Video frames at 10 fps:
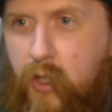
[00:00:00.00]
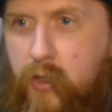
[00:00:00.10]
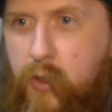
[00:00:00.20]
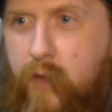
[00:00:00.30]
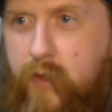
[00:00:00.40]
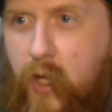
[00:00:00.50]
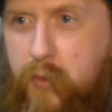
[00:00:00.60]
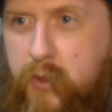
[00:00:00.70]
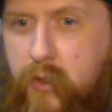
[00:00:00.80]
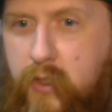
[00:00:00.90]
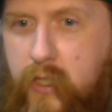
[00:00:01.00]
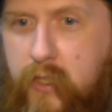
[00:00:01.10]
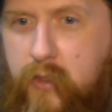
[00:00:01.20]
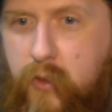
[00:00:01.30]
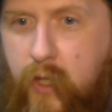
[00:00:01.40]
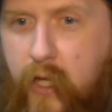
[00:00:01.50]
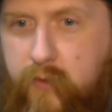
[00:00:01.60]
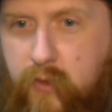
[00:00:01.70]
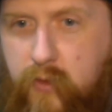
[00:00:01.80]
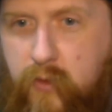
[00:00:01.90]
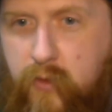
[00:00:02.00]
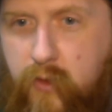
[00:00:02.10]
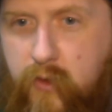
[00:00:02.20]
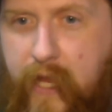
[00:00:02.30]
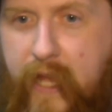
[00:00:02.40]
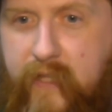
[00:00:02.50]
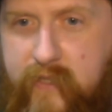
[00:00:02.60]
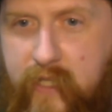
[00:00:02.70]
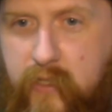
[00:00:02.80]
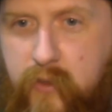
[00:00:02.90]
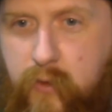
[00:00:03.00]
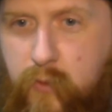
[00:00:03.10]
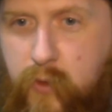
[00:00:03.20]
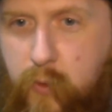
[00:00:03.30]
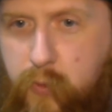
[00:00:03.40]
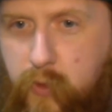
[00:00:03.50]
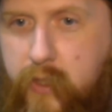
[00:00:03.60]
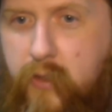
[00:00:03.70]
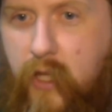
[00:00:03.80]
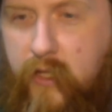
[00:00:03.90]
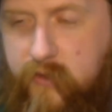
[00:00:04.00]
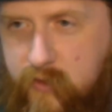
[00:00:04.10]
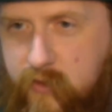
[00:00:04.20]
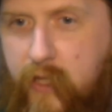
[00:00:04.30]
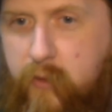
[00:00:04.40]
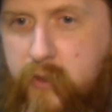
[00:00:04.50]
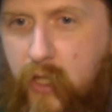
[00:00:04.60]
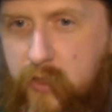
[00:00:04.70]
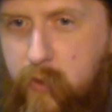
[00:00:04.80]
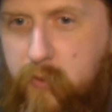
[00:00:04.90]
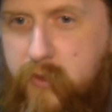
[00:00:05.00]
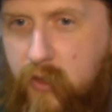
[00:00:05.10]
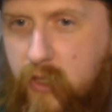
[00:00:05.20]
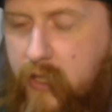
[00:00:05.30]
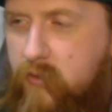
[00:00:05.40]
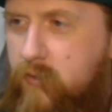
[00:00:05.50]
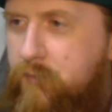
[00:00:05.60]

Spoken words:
you have the opportunity to go after the asset to recuperate your losses, like we talked about with the collateral.